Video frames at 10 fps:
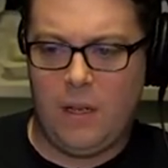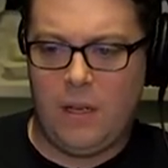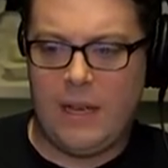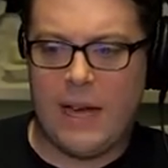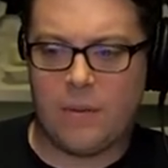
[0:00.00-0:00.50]

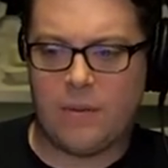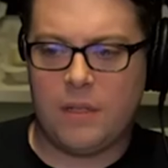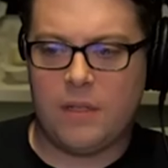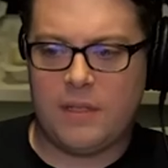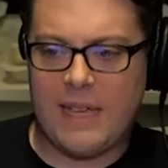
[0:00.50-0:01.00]
right now. Now,
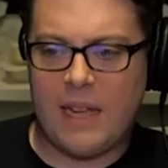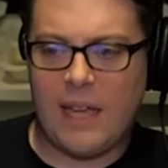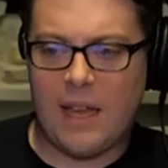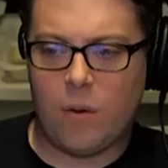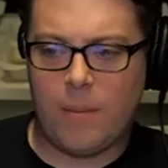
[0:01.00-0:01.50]

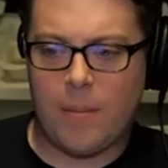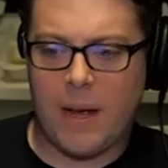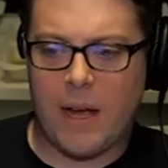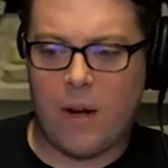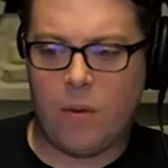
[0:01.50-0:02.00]
sadly, I don't remember
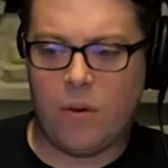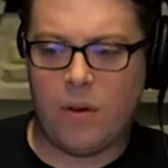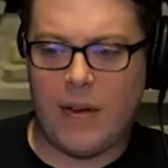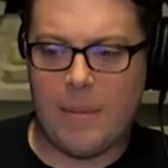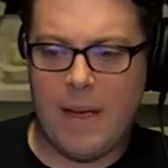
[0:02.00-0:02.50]
how. I don't.
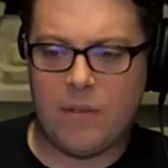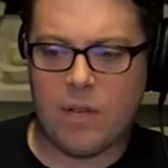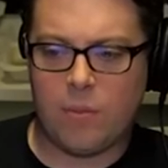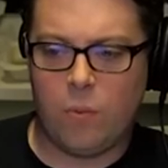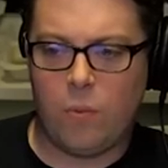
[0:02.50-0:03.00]
I'm having
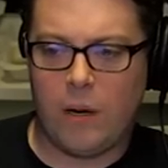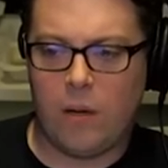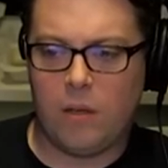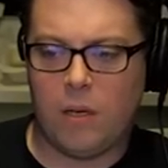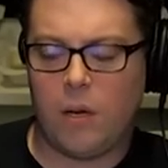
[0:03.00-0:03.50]
trouble.
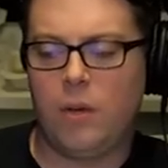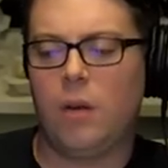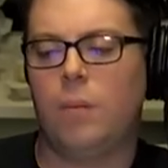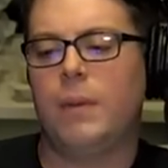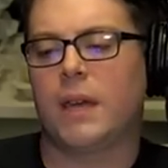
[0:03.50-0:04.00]
Oh,
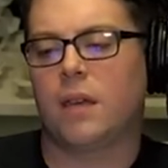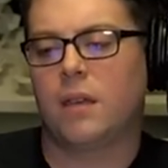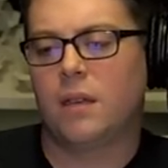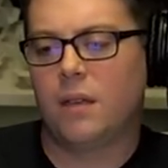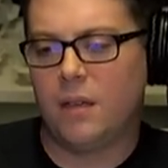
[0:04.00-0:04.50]
no,
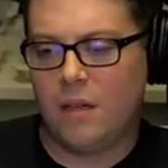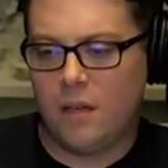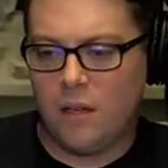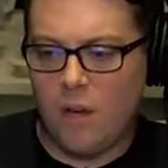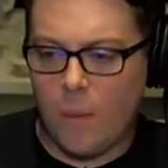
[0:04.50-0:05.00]
Mick.
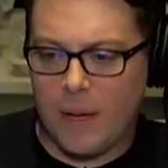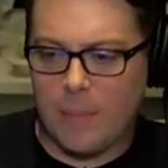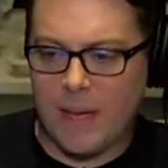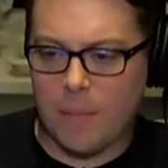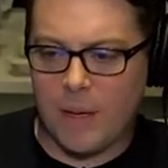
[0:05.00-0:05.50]
No, Mick.
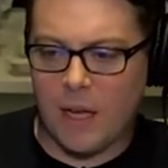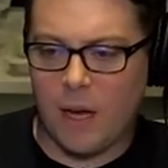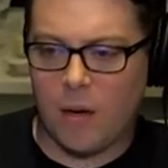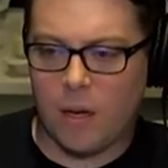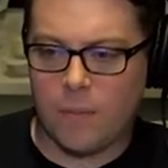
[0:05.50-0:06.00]
Pick, pick.
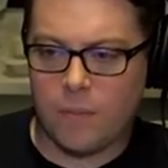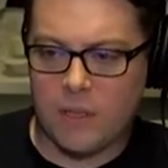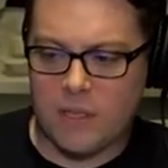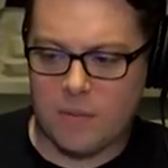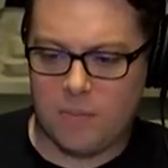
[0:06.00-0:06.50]
There you go.
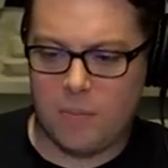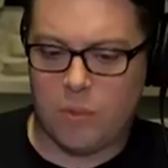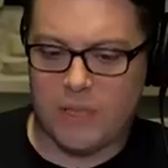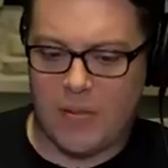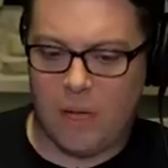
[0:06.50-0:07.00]
Let's just.
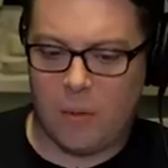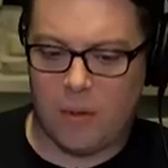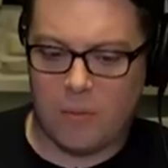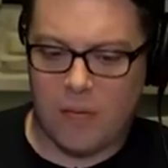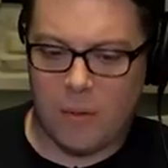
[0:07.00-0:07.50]
We'll just end it with
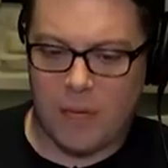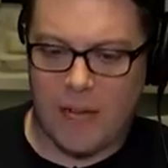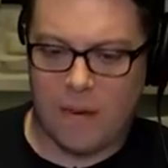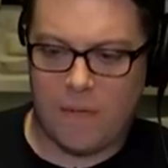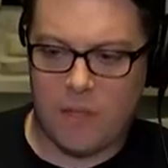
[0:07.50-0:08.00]
him.
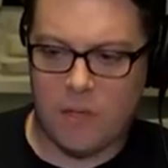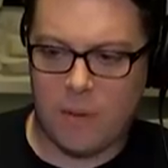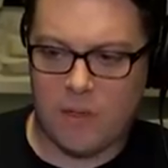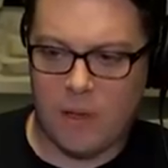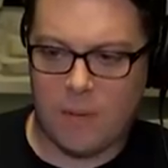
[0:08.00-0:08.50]
I got a finisher
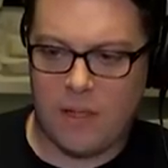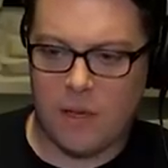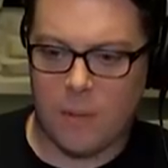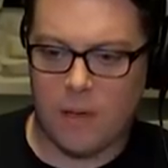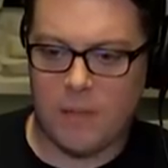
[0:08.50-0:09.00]
built up,
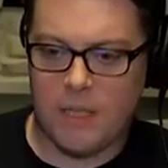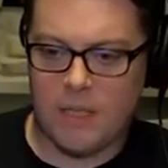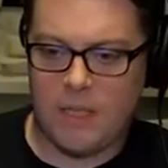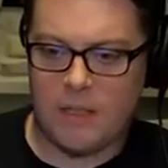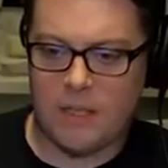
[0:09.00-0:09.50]
double arm
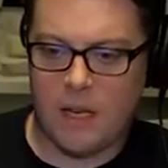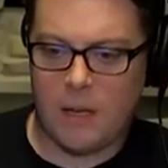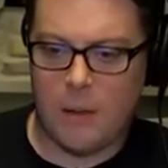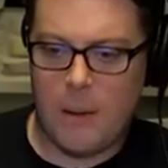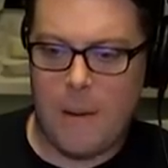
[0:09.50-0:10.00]
DDT
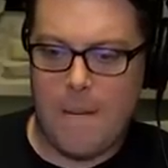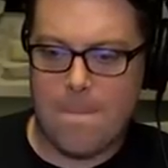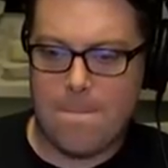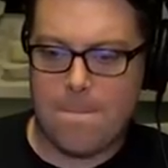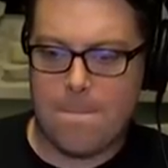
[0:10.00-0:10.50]
style.
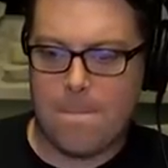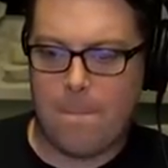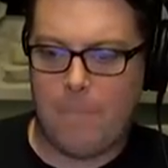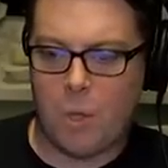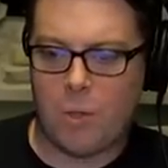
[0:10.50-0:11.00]

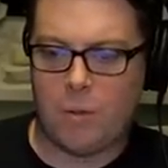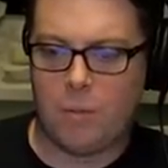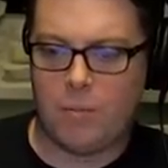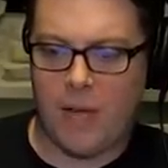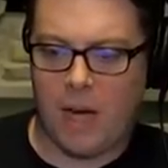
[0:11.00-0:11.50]
yeah, Boom.
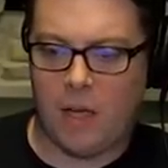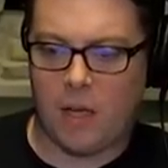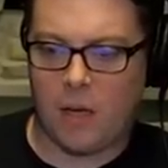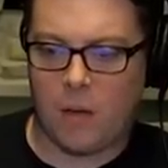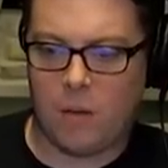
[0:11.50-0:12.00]
Man, there
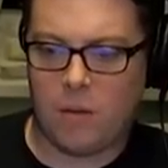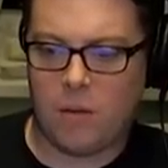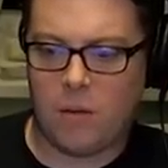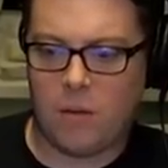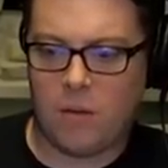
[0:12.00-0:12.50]
you go.
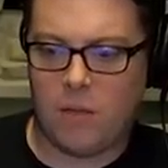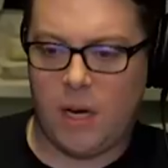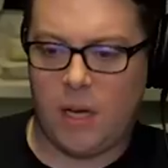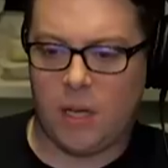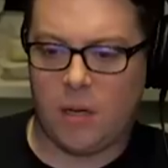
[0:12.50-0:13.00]

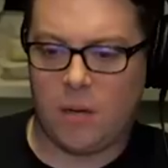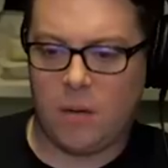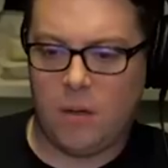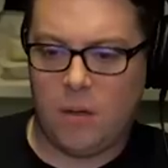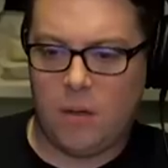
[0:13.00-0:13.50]
There you go.
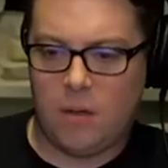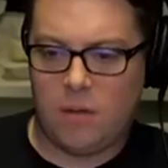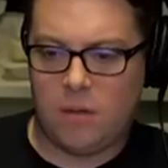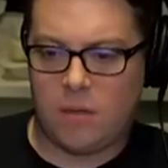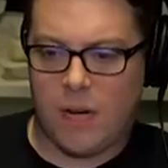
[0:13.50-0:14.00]

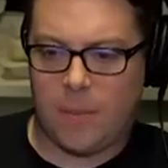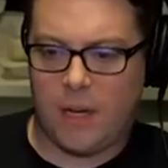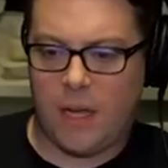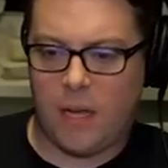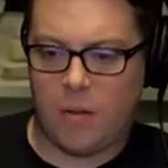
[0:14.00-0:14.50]
Drop it
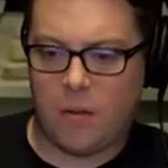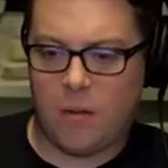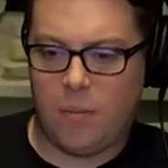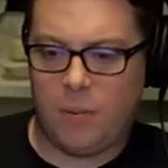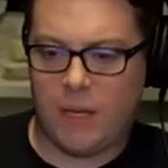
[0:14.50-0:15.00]
now.
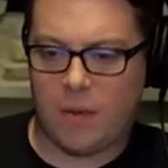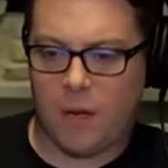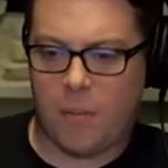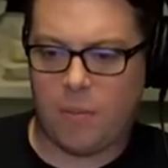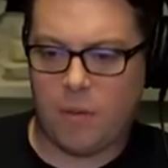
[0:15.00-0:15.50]
Pick him
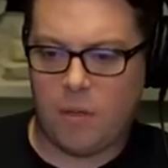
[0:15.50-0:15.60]
up.